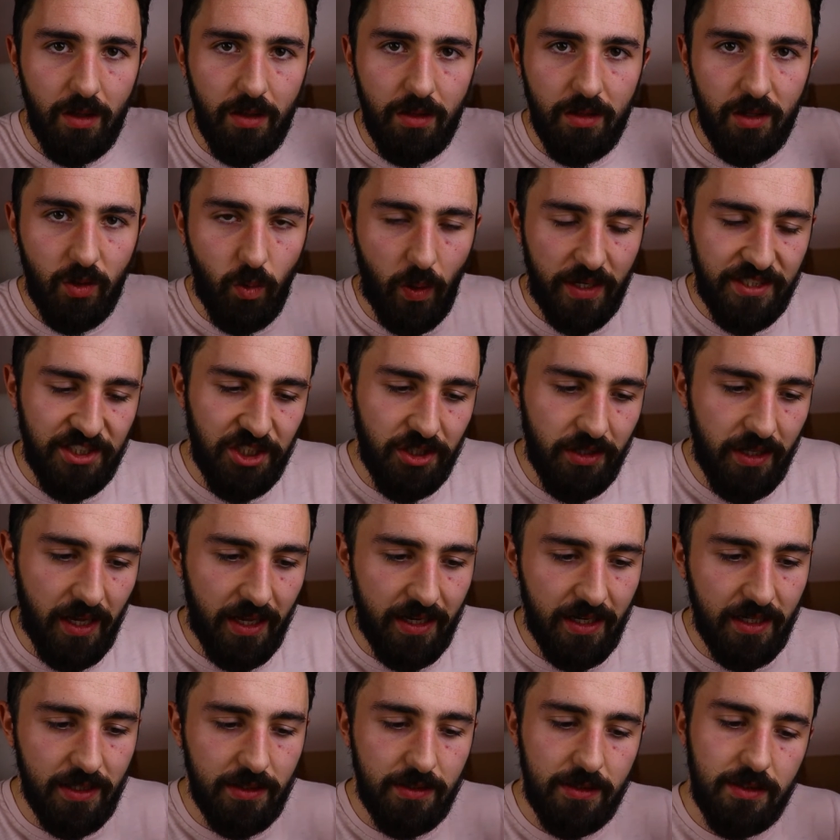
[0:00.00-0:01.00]
the question then
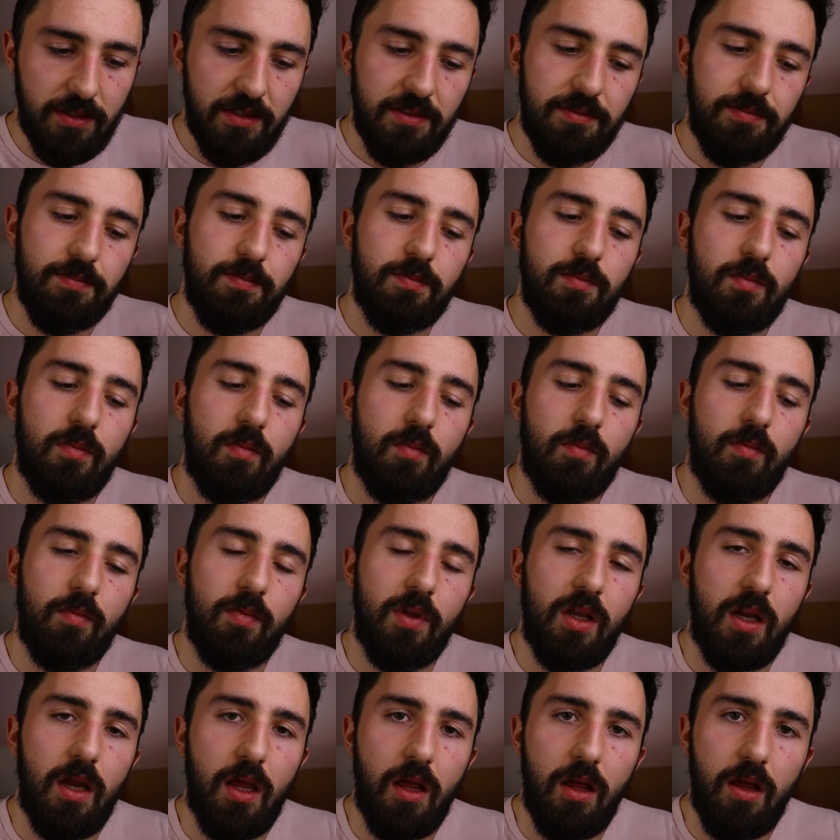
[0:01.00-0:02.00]
is,
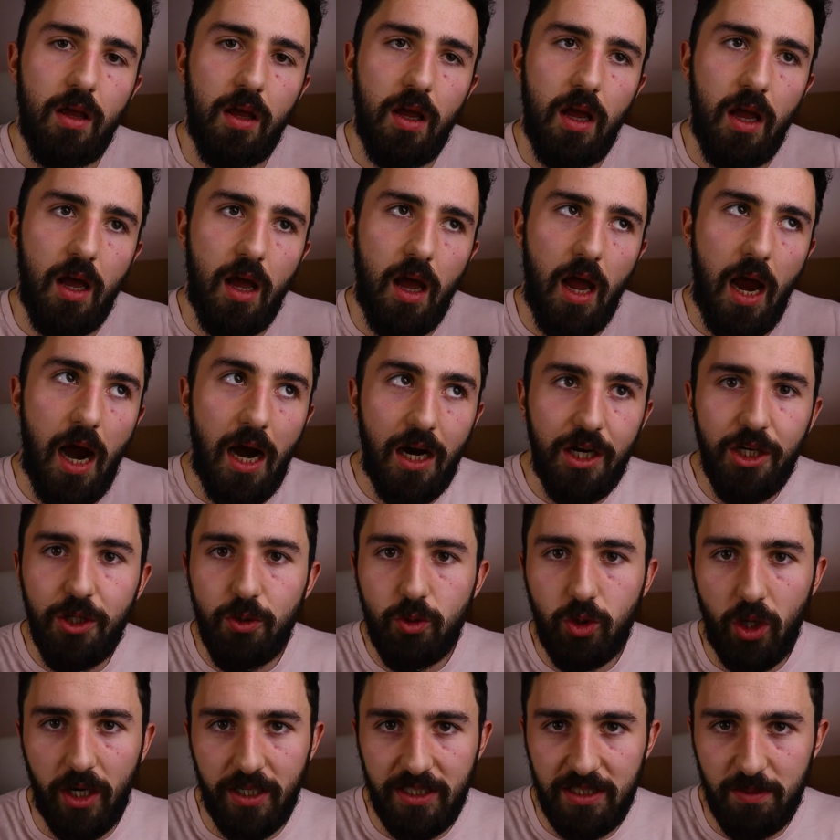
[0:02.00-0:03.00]
are you
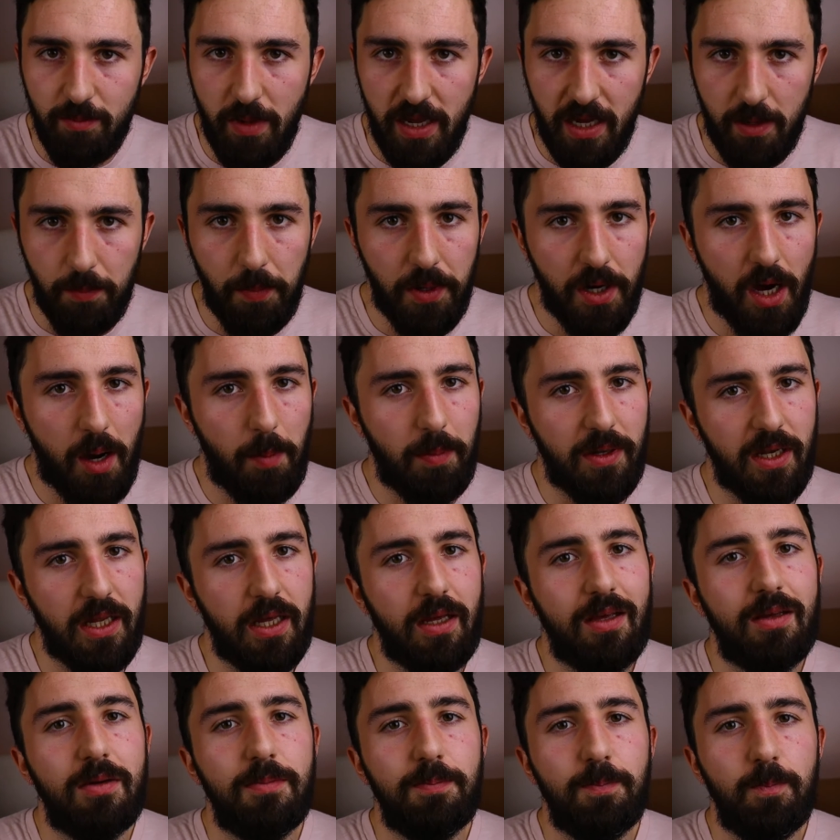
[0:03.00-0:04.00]
trying to make a monopoly?